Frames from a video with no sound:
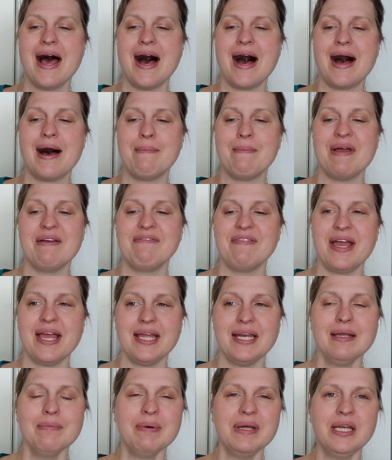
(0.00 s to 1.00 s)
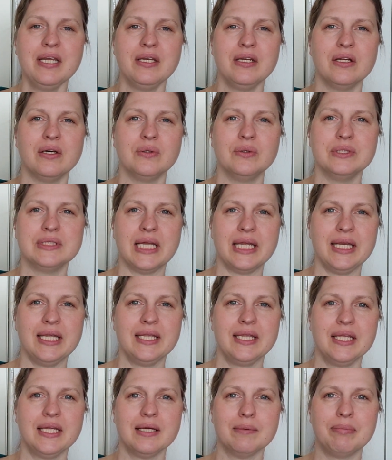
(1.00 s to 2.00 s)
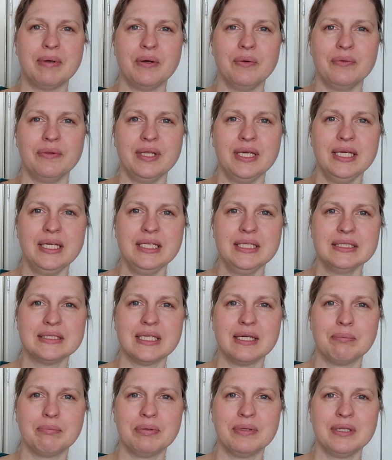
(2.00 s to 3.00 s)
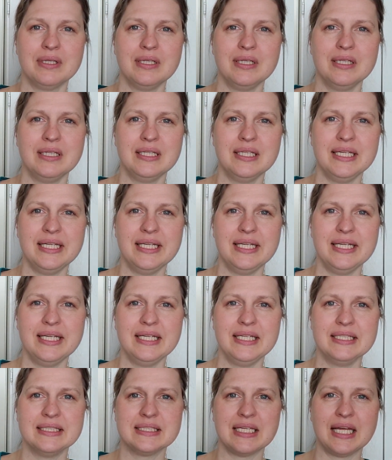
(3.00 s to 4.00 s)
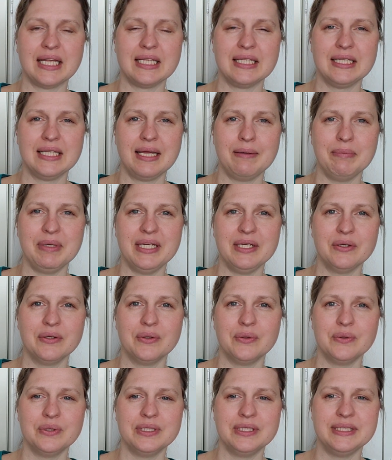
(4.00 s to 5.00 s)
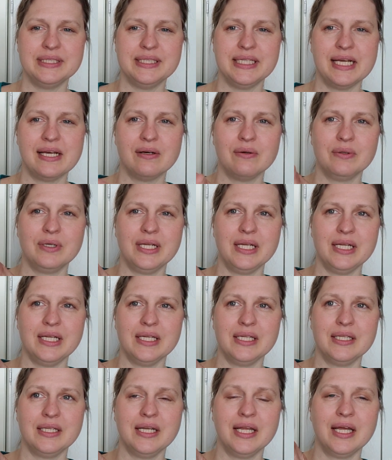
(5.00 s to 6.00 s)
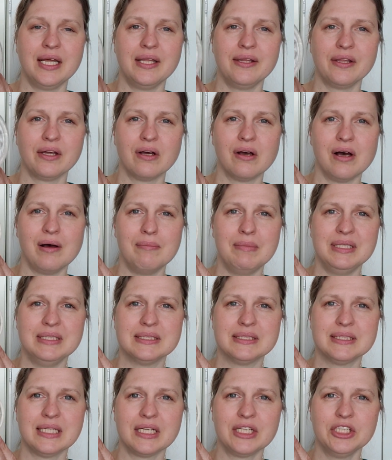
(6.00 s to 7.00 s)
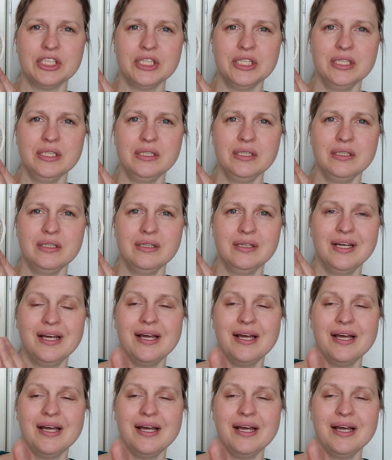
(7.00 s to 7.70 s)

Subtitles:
If anybody knows anything about these, please let me know down in the comments section.